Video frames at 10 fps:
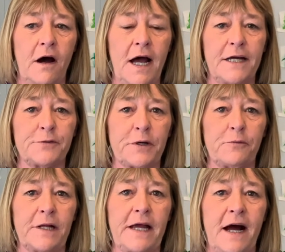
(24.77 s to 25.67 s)
I had to work
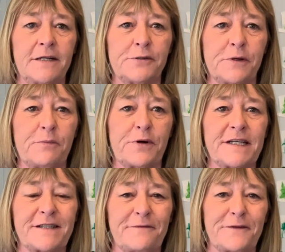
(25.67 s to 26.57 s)
really hard to
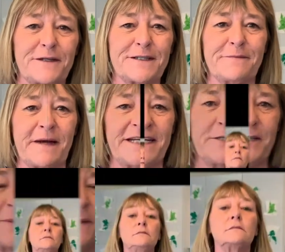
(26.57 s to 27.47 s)
impress the first
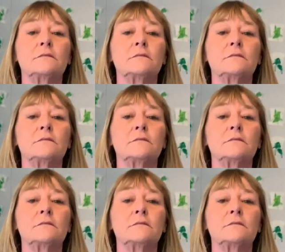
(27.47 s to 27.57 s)
management.